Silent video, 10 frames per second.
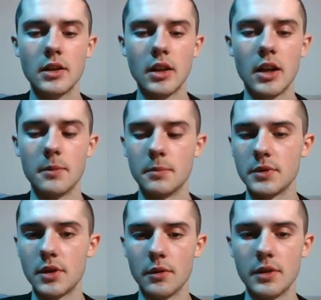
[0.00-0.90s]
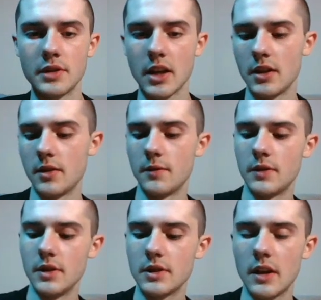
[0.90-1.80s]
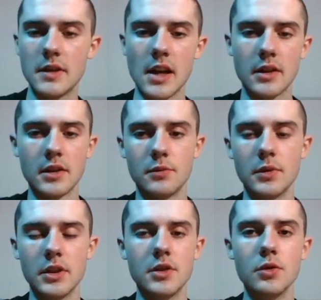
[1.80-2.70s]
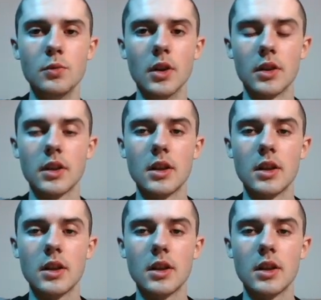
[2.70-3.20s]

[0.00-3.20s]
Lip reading: So these kind of tactics really do work